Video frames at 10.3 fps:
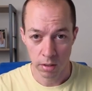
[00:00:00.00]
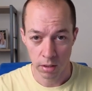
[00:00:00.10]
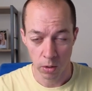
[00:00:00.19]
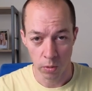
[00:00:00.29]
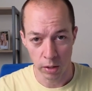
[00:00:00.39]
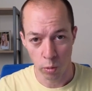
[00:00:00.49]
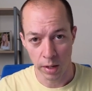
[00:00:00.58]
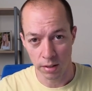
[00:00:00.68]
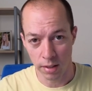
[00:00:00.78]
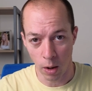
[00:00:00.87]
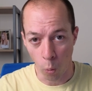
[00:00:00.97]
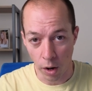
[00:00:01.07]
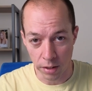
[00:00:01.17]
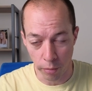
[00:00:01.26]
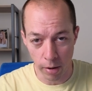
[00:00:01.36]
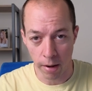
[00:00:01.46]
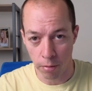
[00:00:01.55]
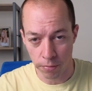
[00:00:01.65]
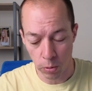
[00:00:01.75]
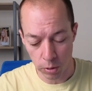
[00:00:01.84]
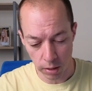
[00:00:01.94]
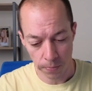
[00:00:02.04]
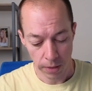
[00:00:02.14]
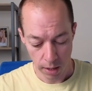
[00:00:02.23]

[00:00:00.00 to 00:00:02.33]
So that's what we entered that one to 300 filter.